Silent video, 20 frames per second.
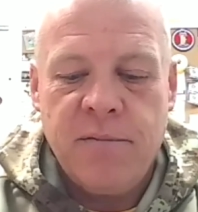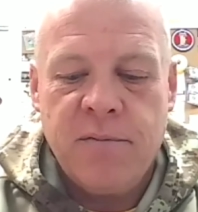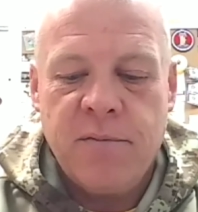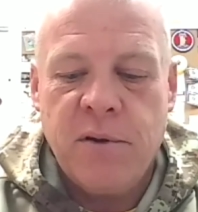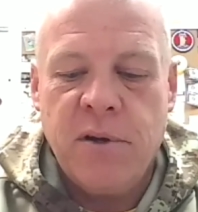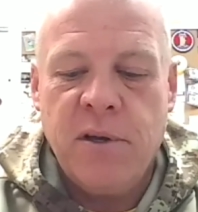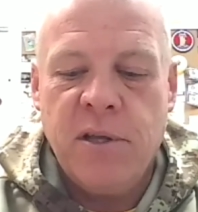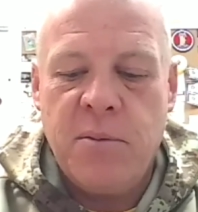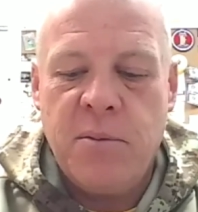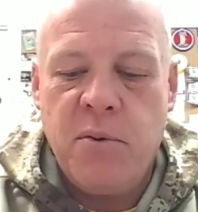
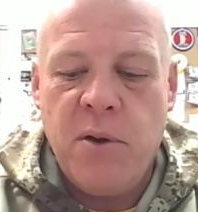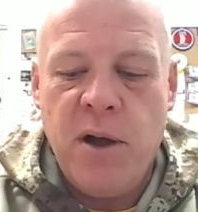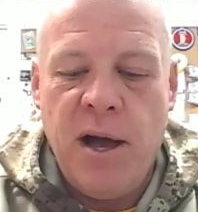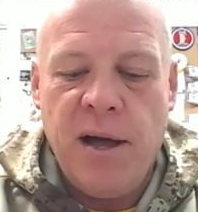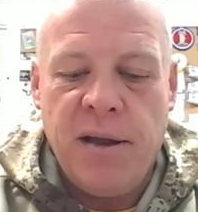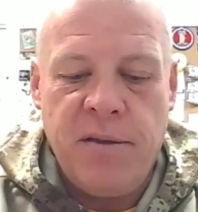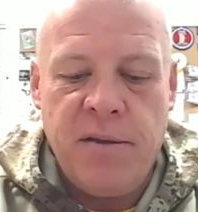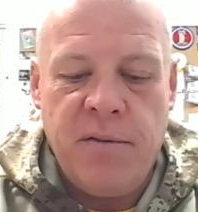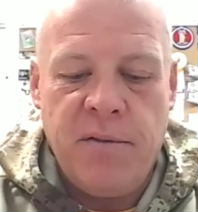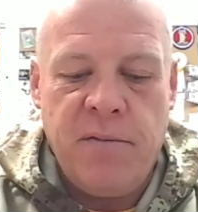really
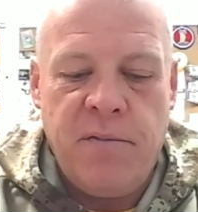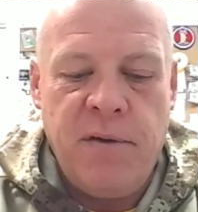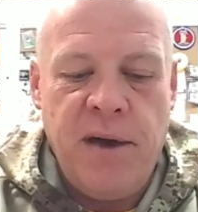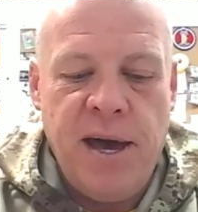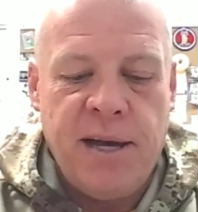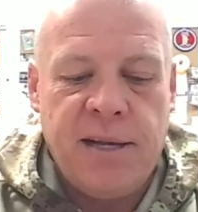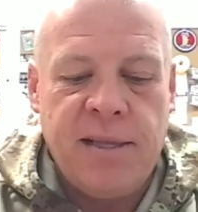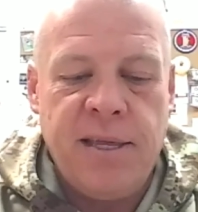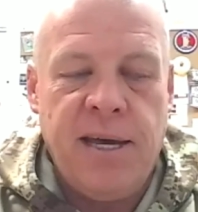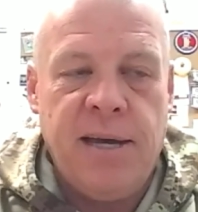proud of the
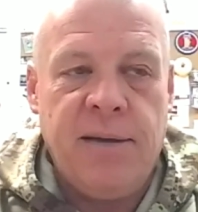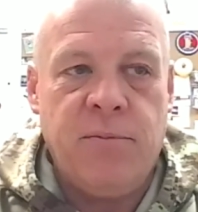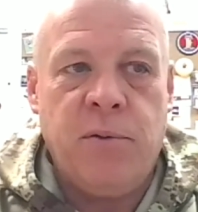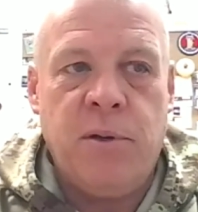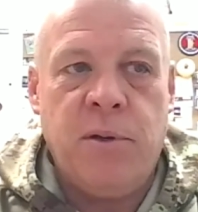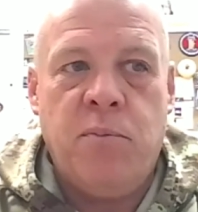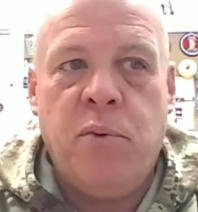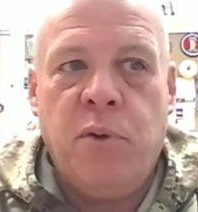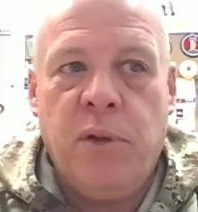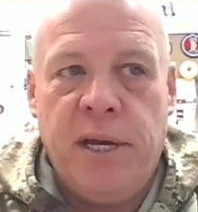fact that
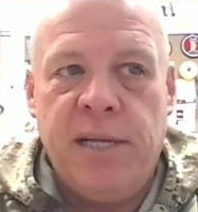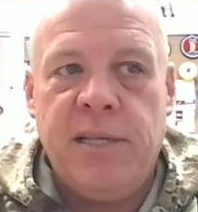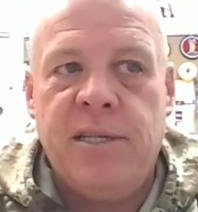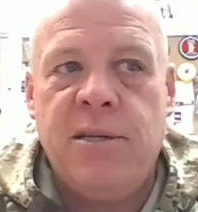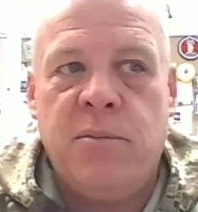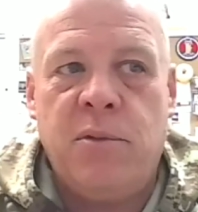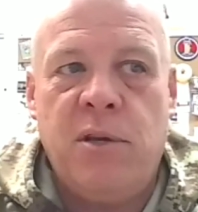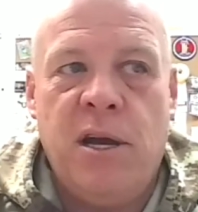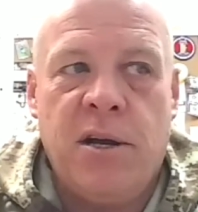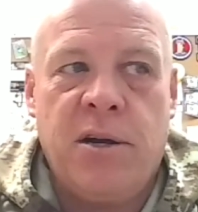we played
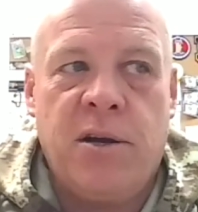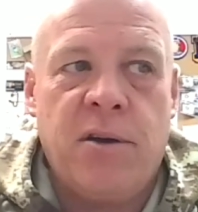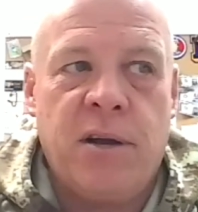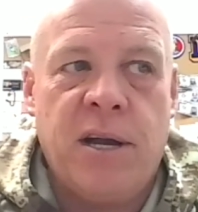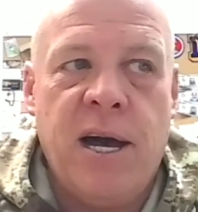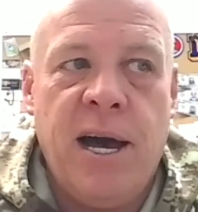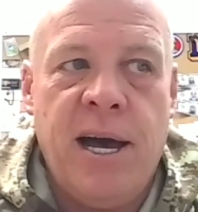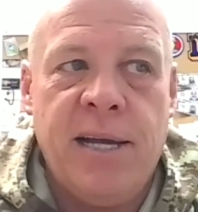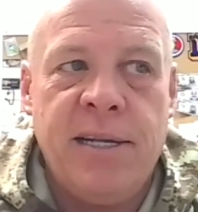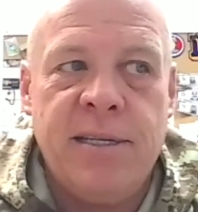some younger
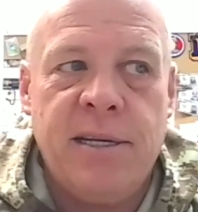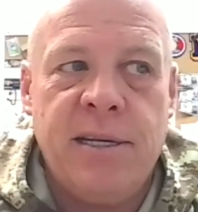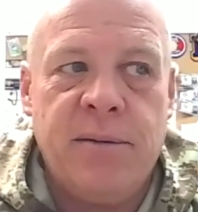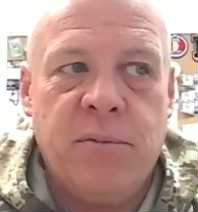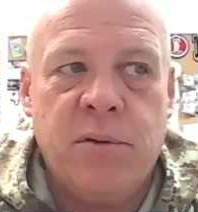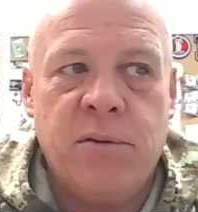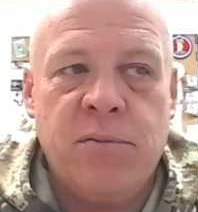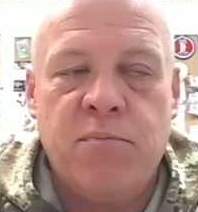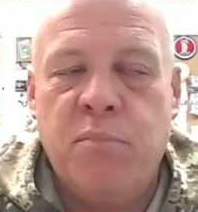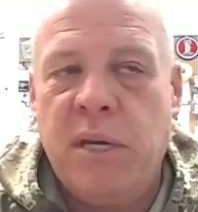guys that
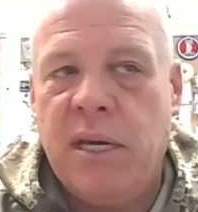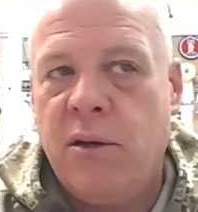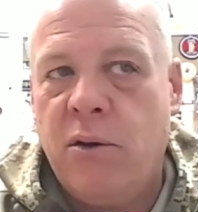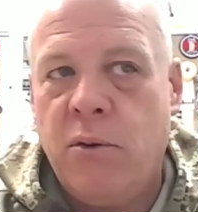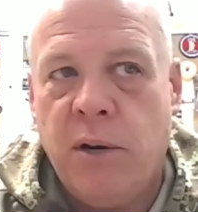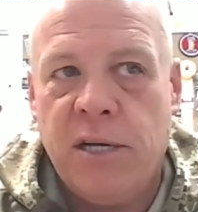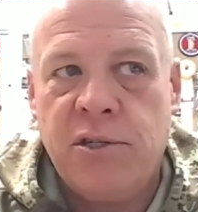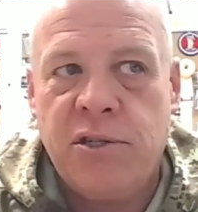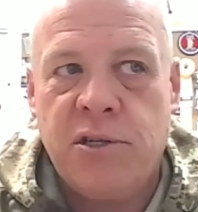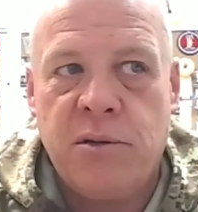were big
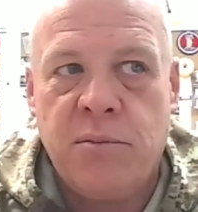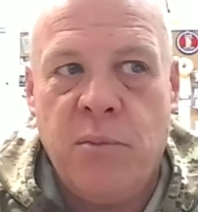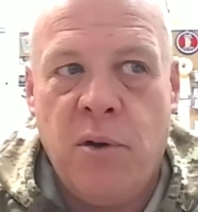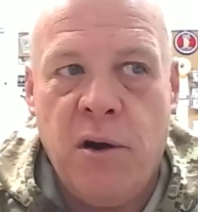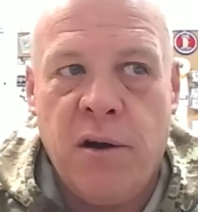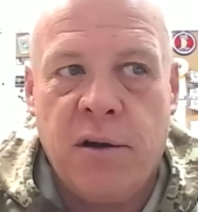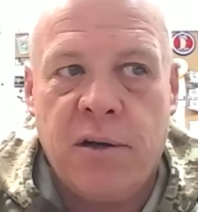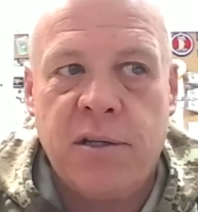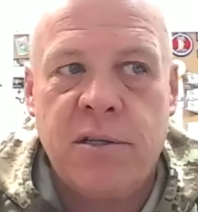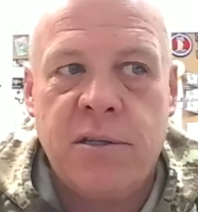question
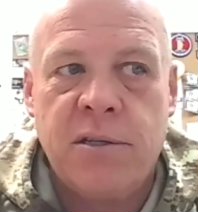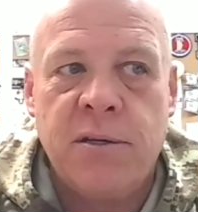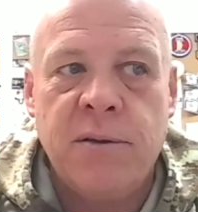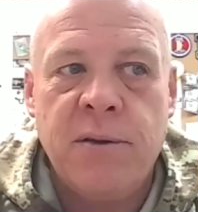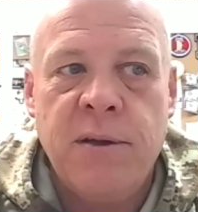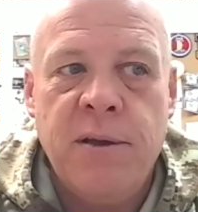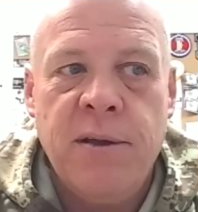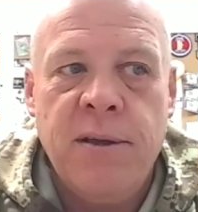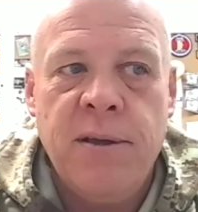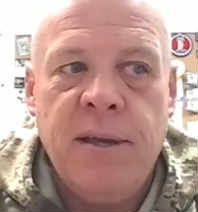marks
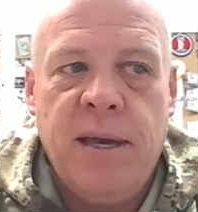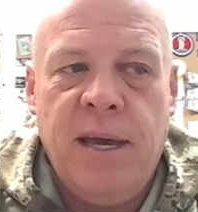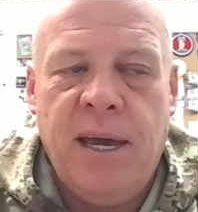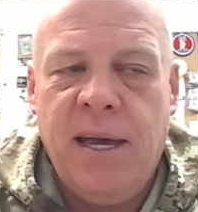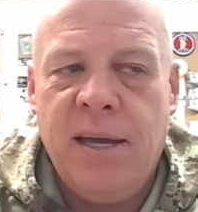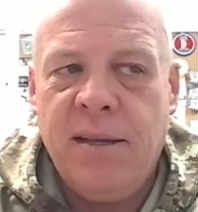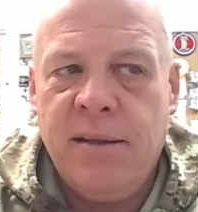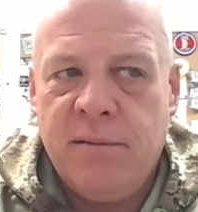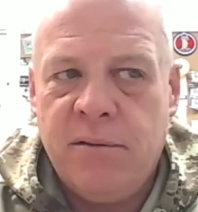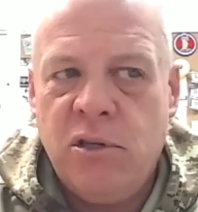
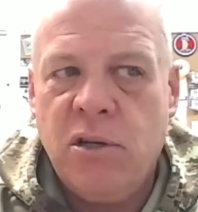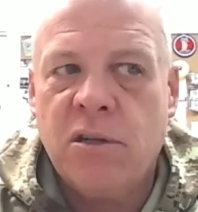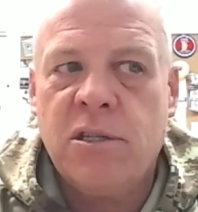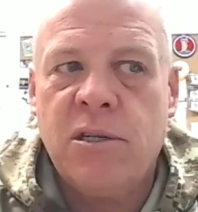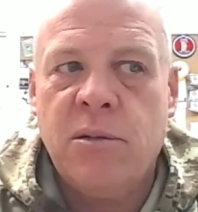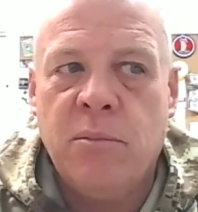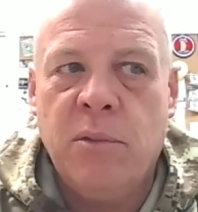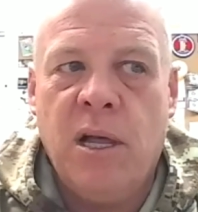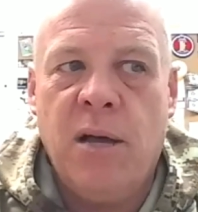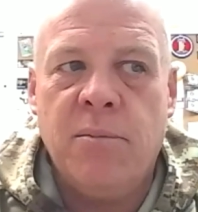and took
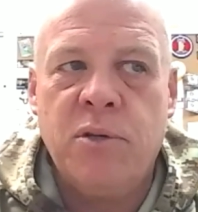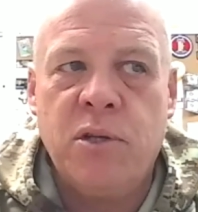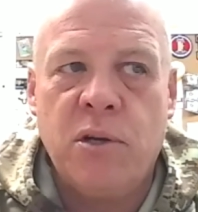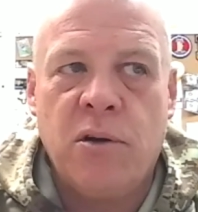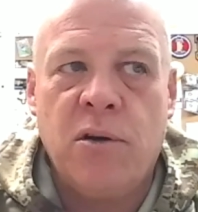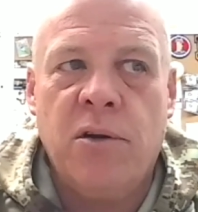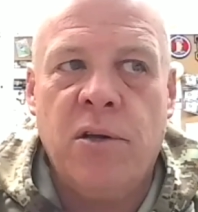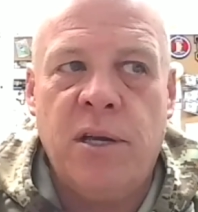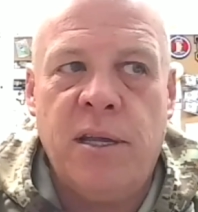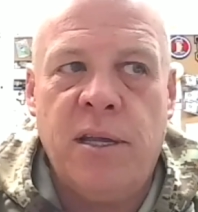some lumps
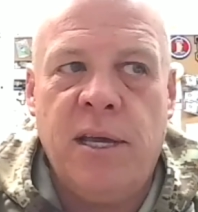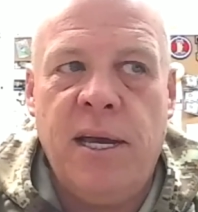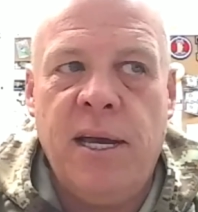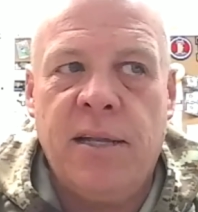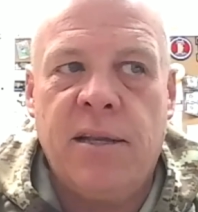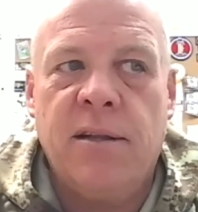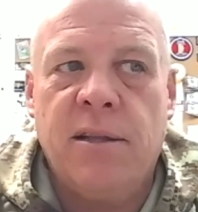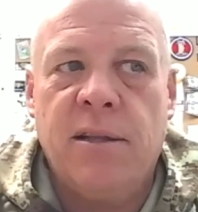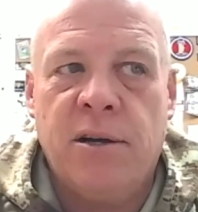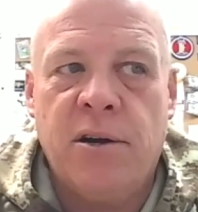early. They
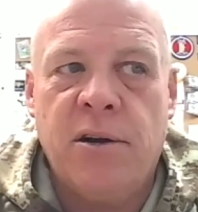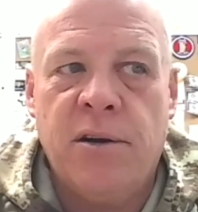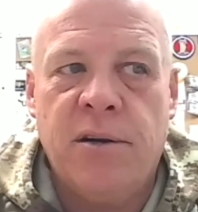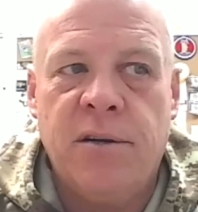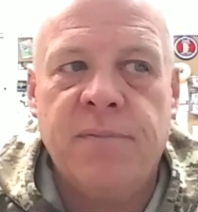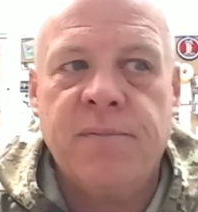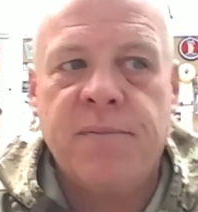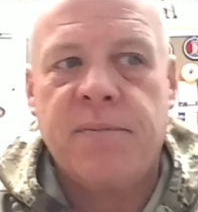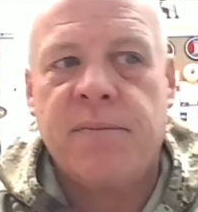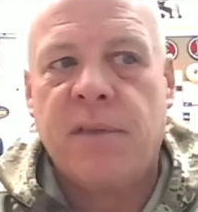had to
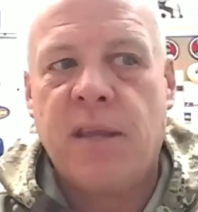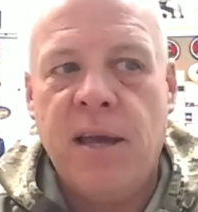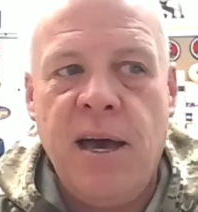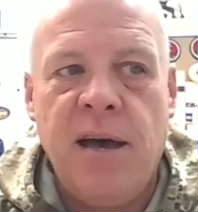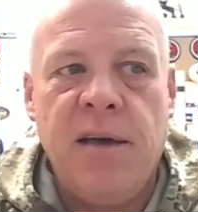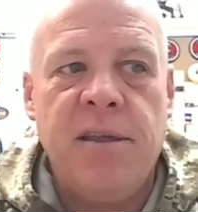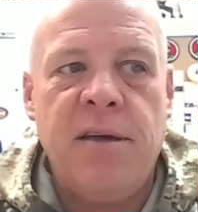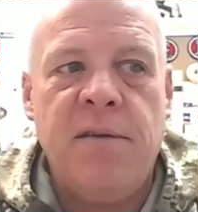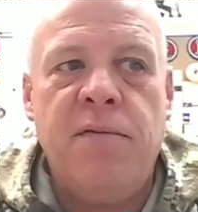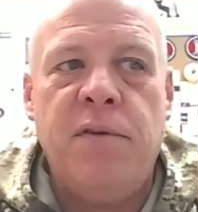learn
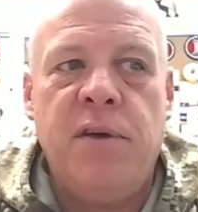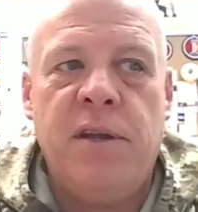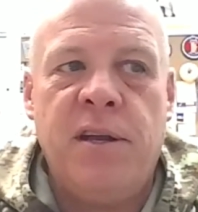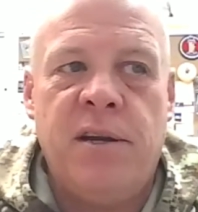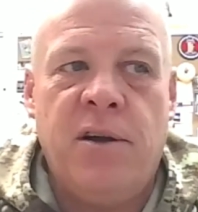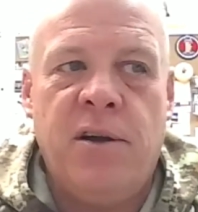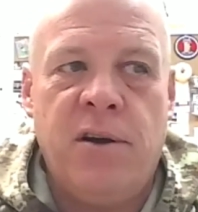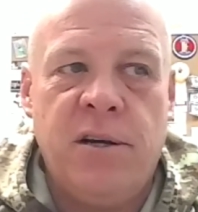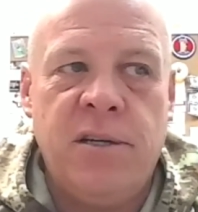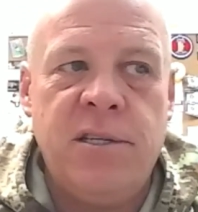how they fit
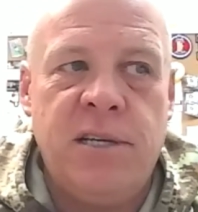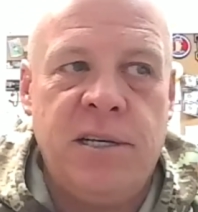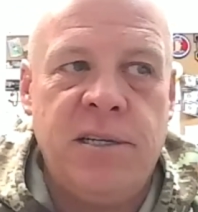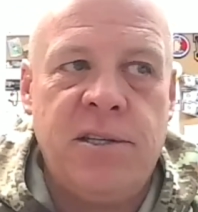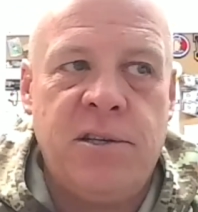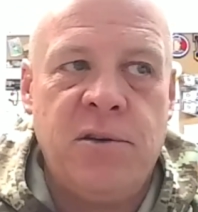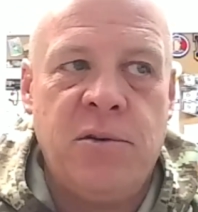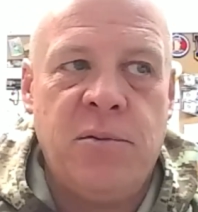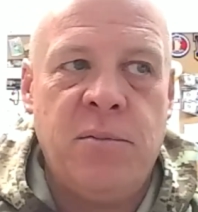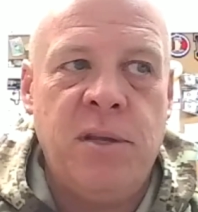into our
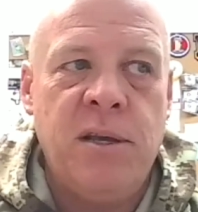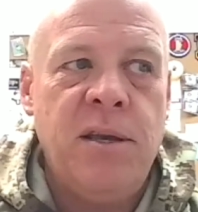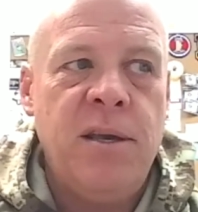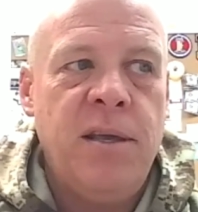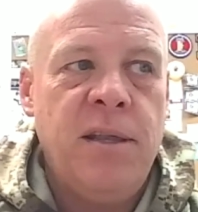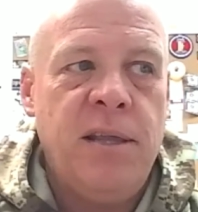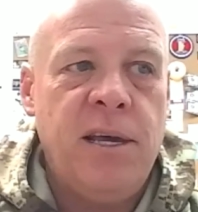system.